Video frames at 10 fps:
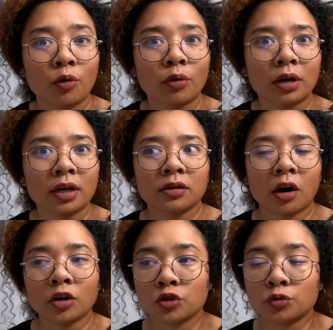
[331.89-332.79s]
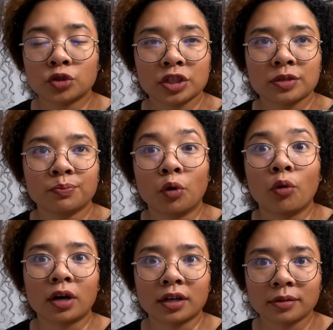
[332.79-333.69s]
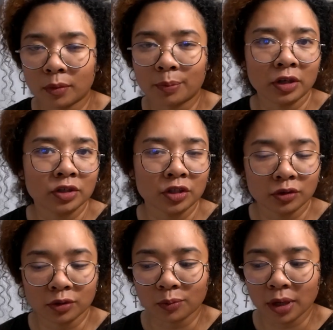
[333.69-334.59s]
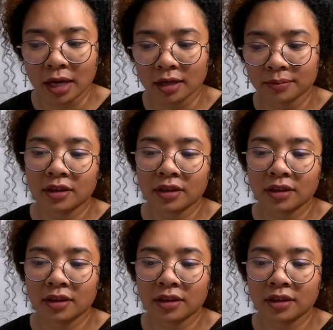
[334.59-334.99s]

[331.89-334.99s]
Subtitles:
or are you just born a particular way?